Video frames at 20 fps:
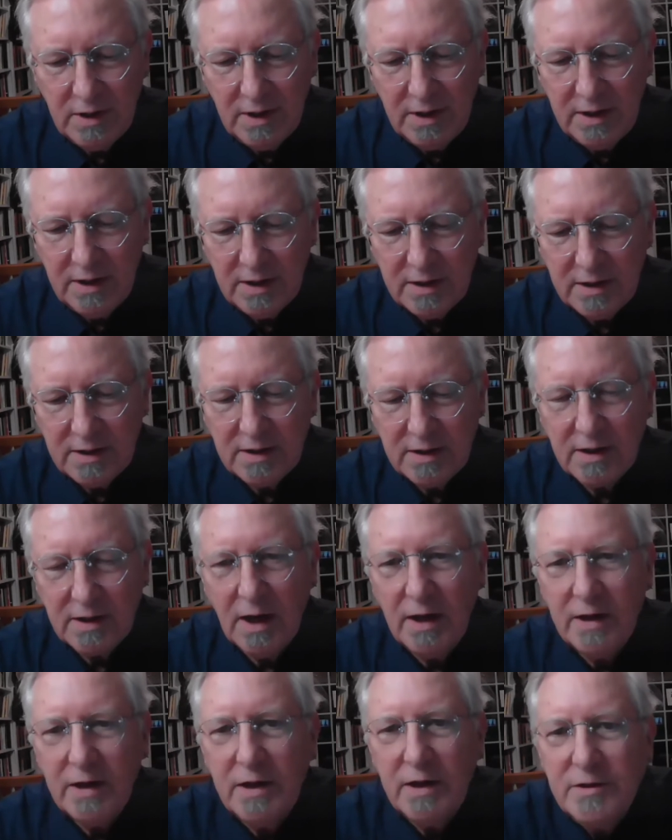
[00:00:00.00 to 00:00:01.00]
it
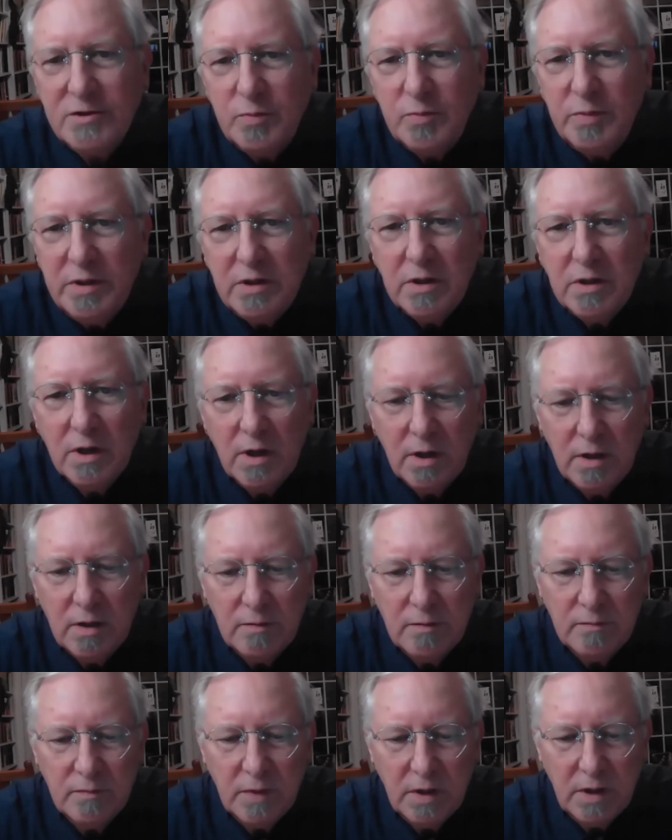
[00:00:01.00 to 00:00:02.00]
kind of has
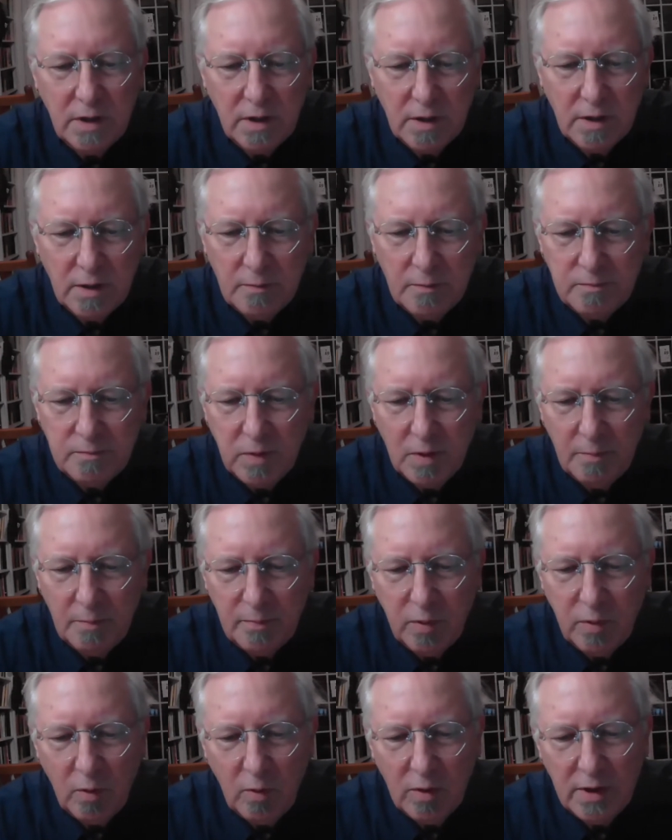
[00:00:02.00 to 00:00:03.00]
become a
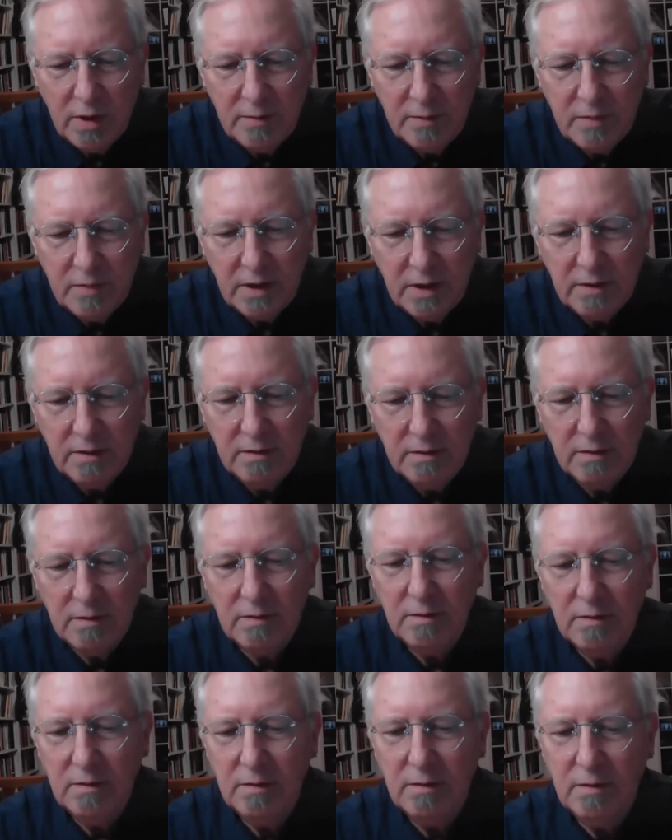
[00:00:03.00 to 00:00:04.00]
poem that
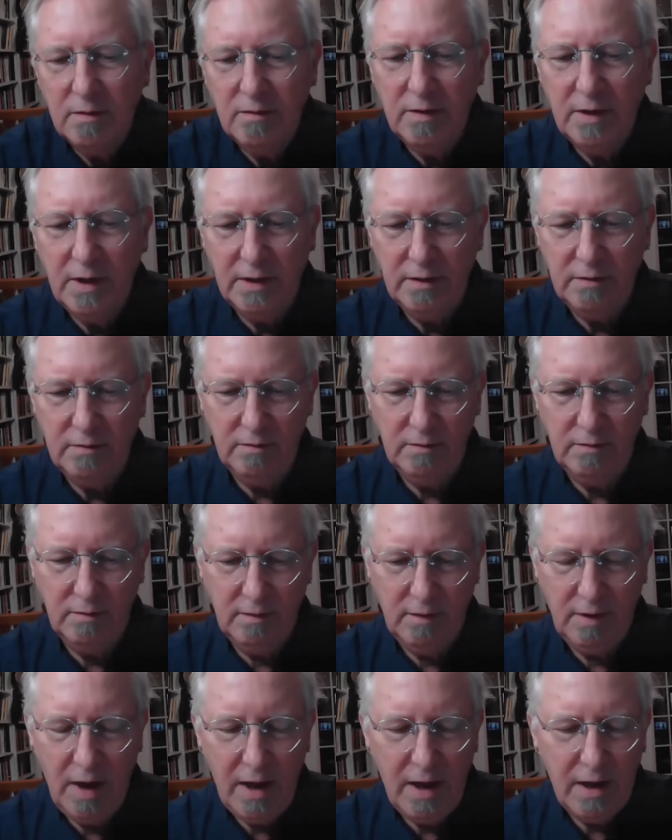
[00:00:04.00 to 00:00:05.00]

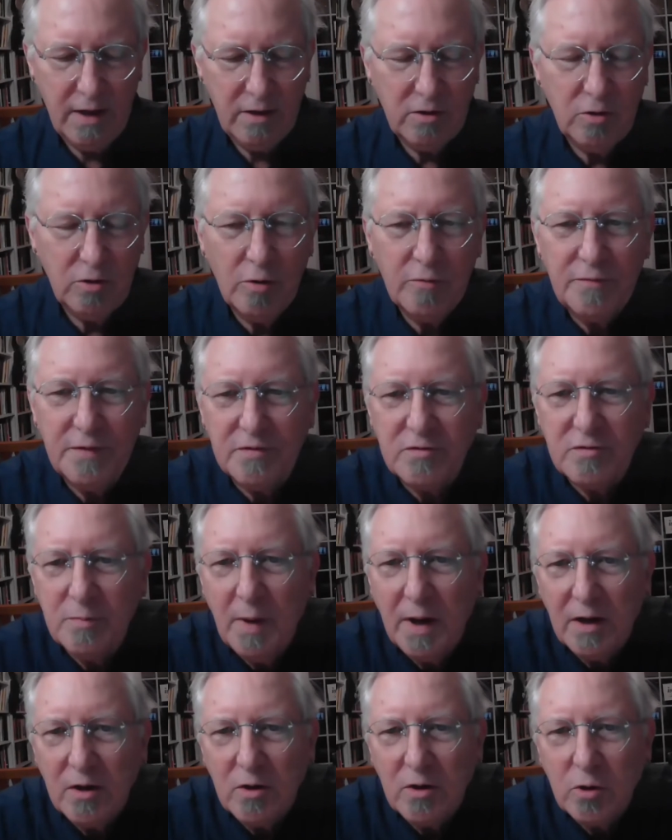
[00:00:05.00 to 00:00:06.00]
I don't know if it's
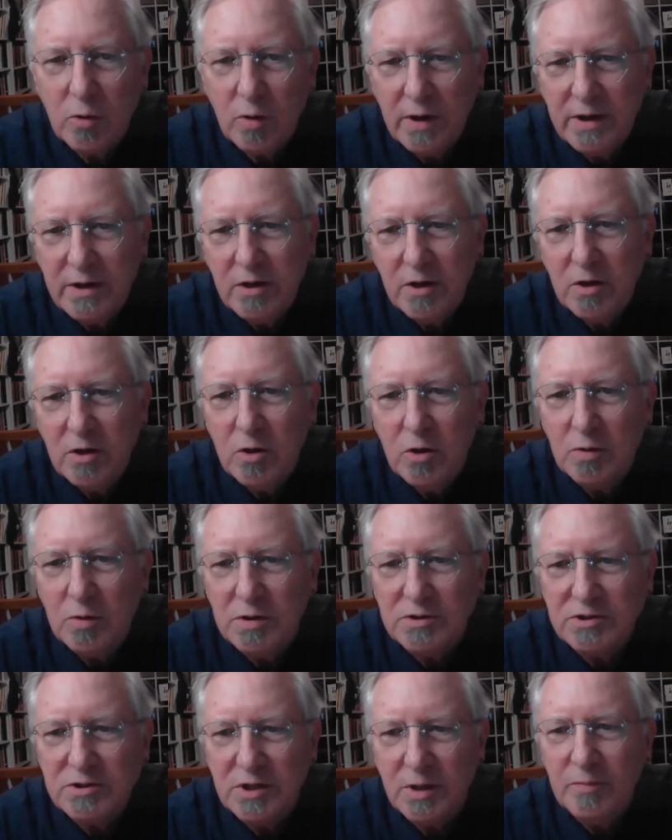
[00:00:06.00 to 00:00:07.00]
my credo
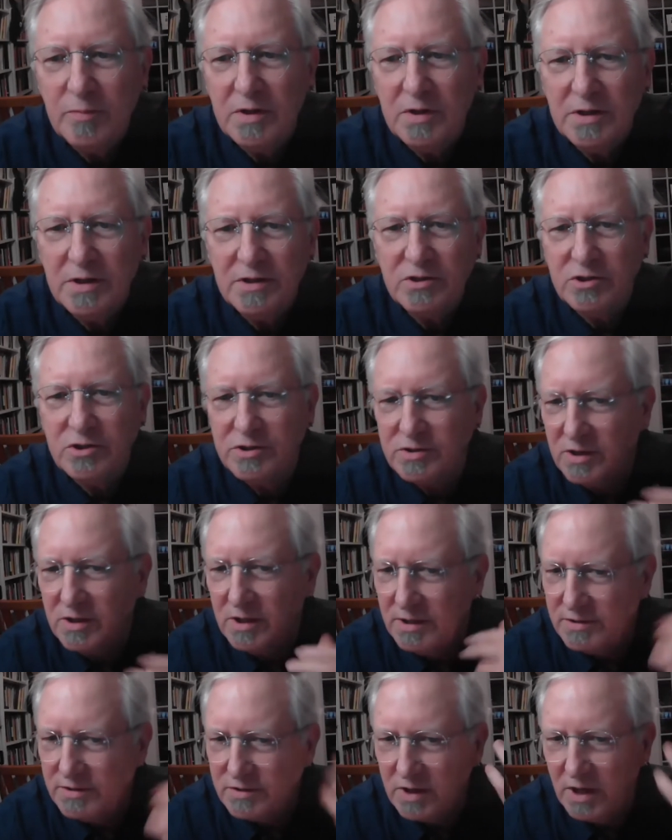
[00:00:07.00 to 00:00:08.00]
or something. It
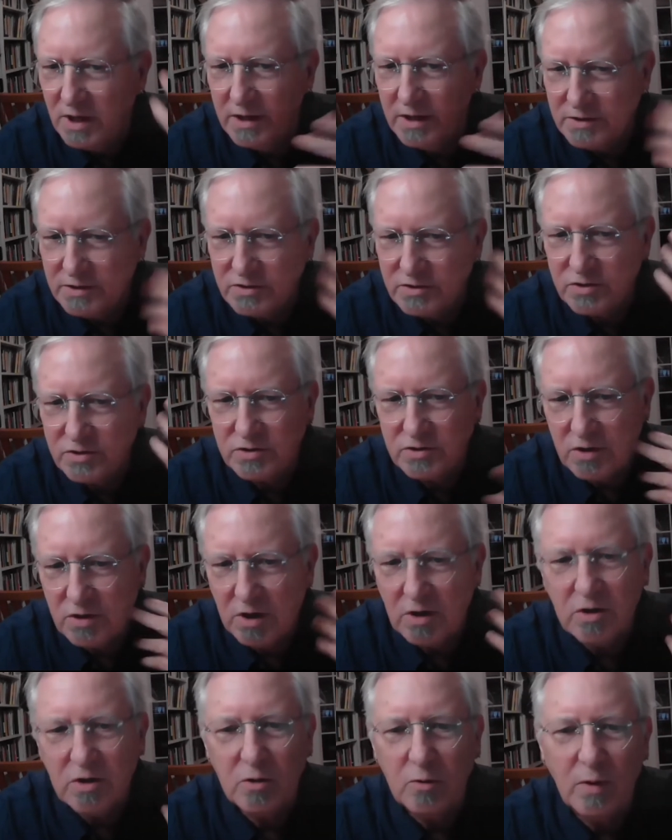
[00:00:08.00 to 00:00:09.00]
just has kind of
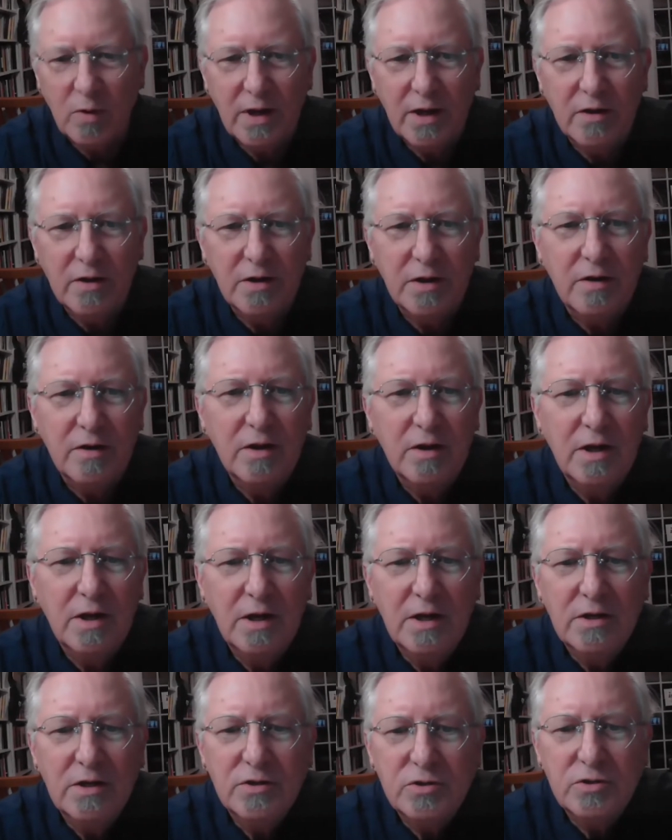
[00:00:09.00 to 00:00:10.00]
stuck around, and
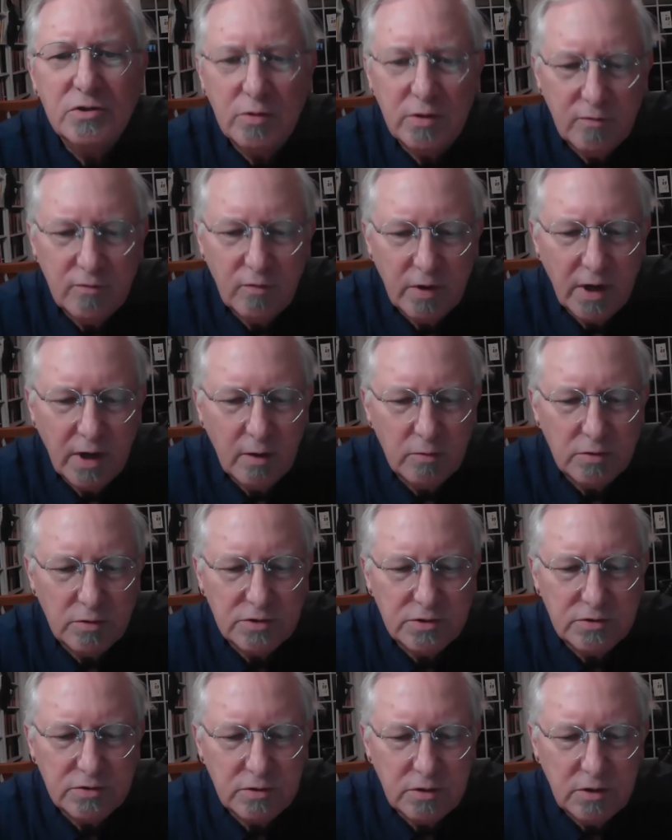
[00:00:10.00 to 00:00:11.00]
sort of when I
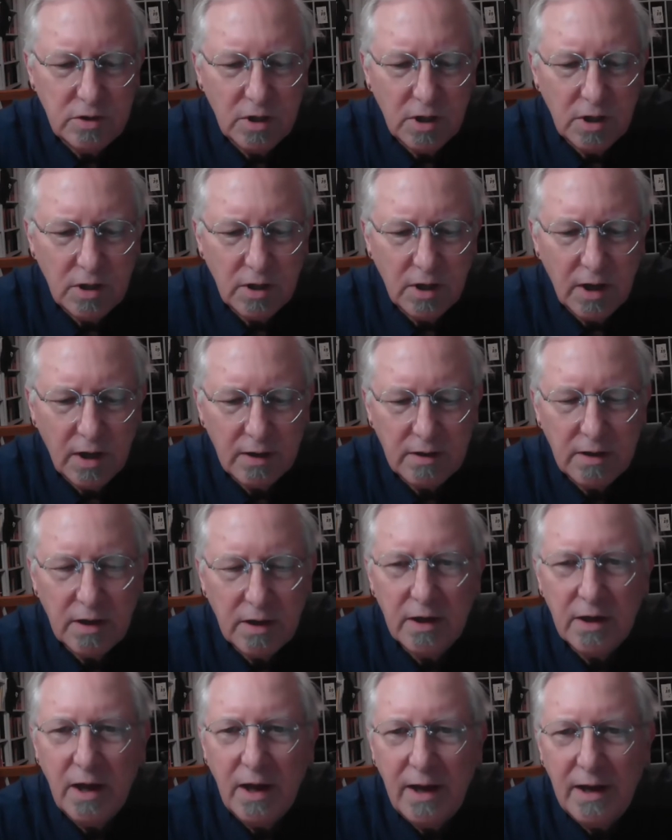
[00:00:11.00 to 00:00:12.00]
was young, I
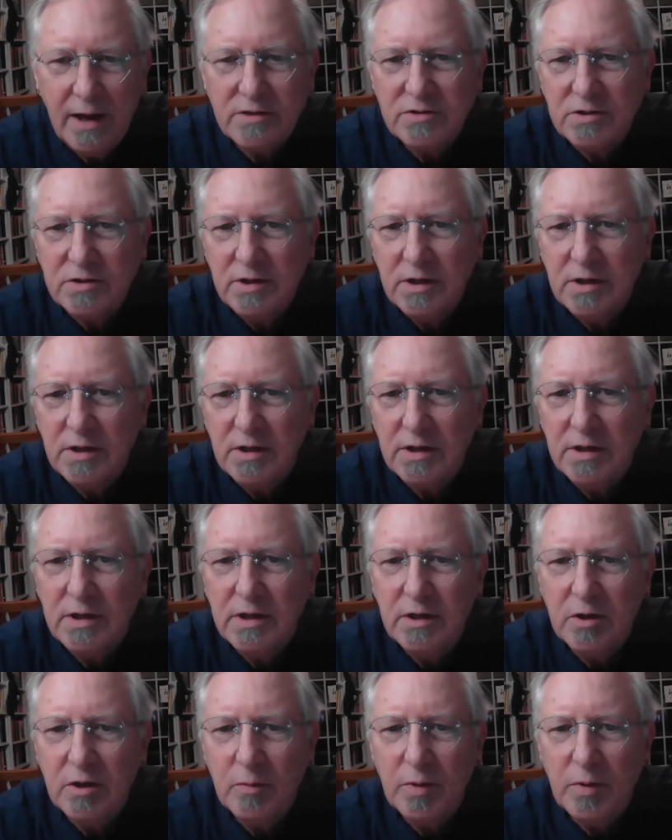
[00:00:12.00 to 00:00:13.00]
kind of accidentally
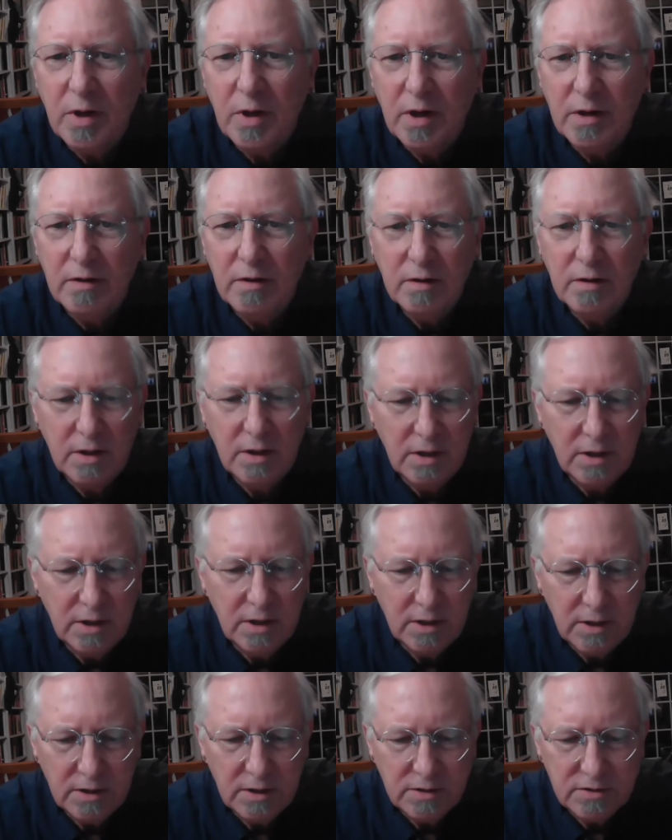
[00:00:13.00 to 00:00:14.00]
hit upon
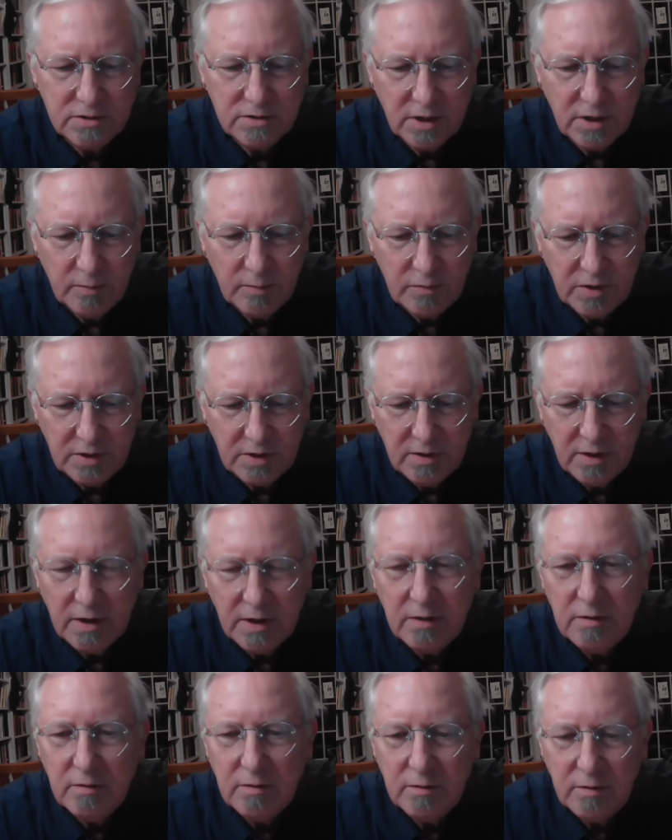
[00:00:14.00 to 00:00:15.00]
something
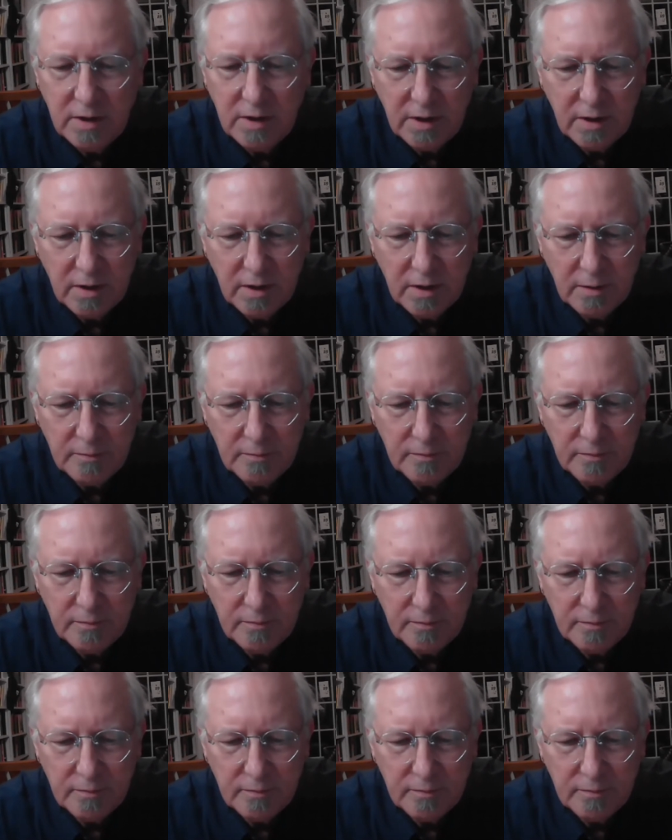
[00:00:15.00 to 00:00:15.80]
that